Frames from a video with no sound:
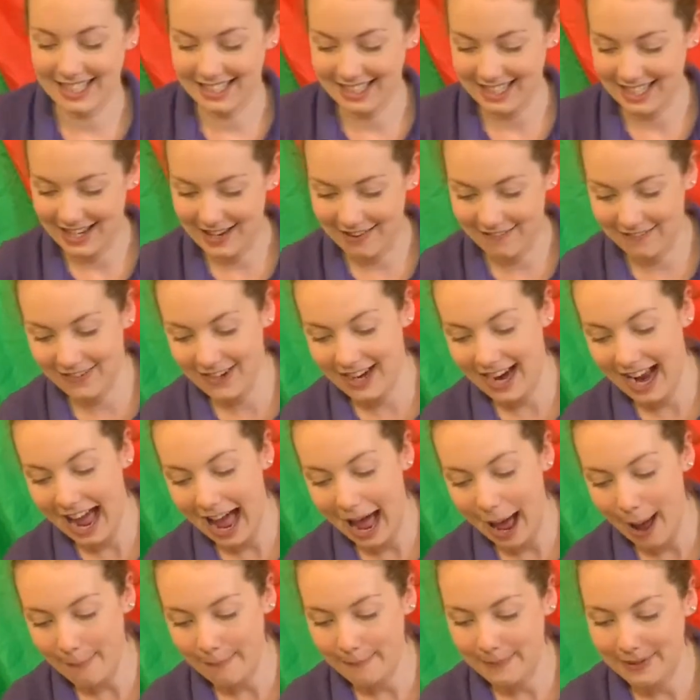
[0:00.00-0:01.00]
If you're
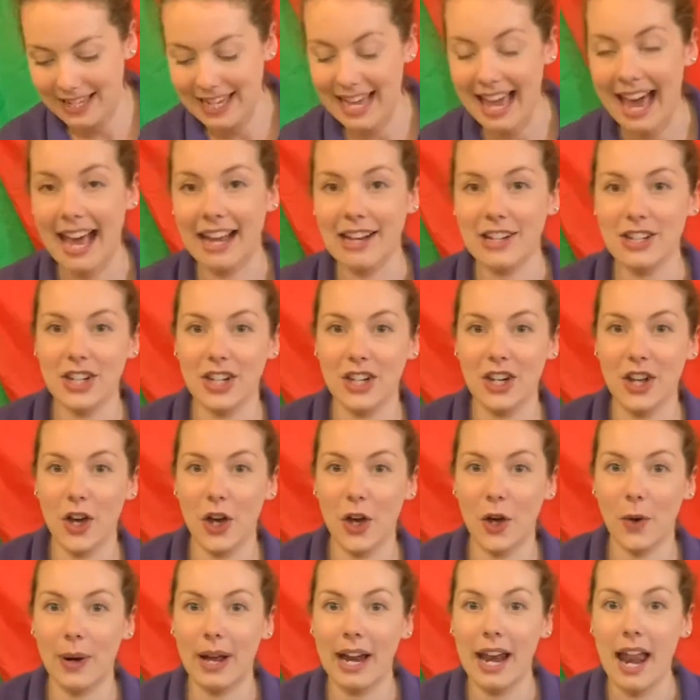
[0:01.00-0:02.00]
happy and you
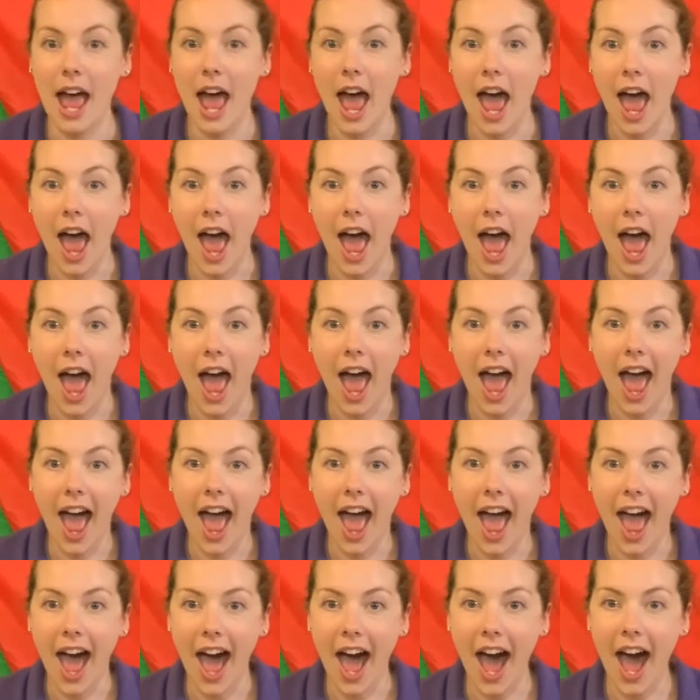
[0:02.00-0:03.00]
know it, shout
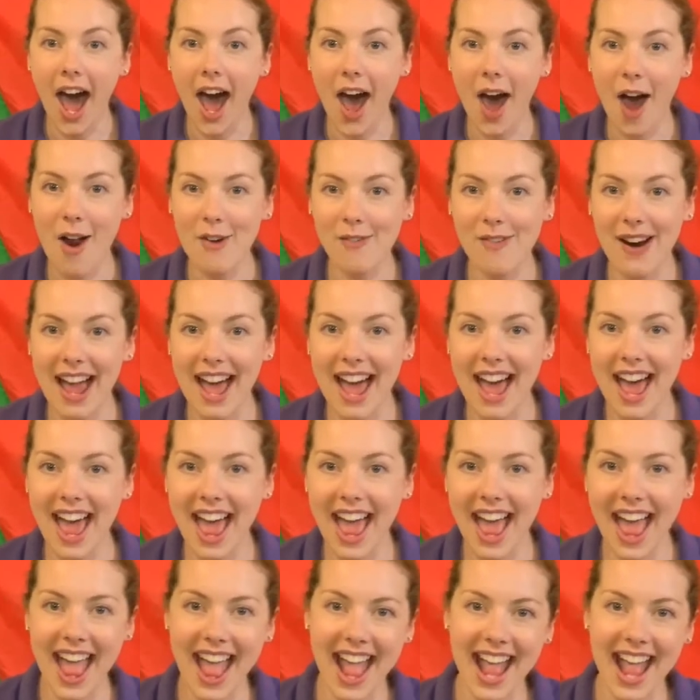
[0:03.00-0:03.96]
hooray, hooray.